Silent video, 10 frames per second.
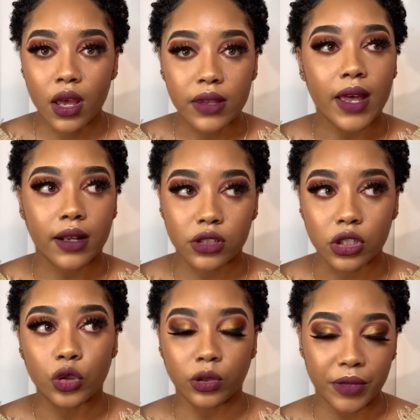that
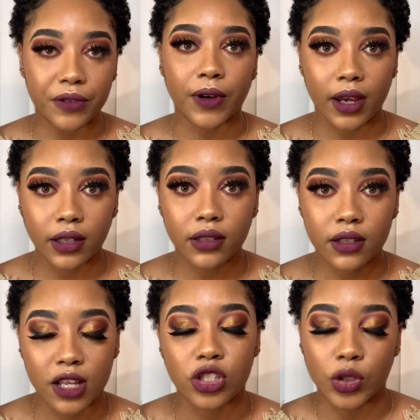you will be fine,
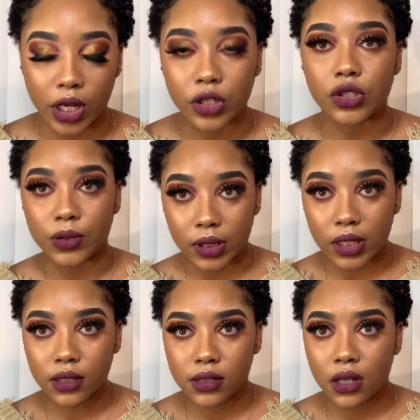that you can do this.